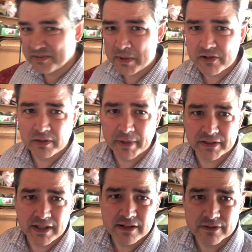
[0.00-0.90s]
special about
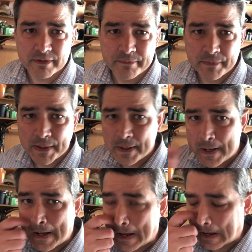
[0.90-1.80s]
the Keezer.
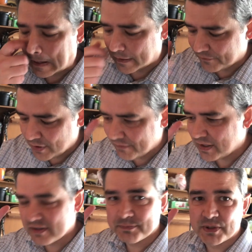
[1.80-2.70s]
If you have
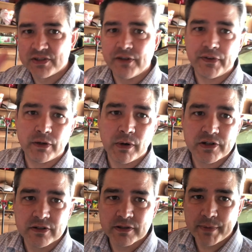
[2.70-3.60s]
any specific
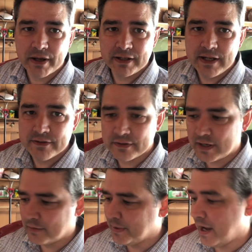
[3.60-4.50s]
questions about a Keezer,
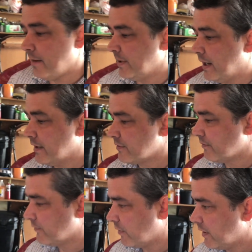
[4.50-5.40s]
I'd be happy to answer
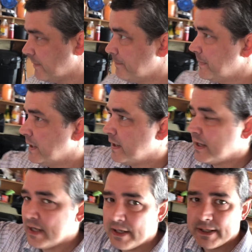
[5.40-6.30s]
them for you.
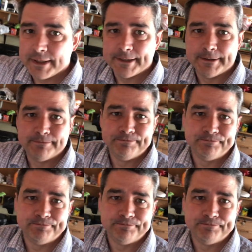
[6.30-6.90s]
I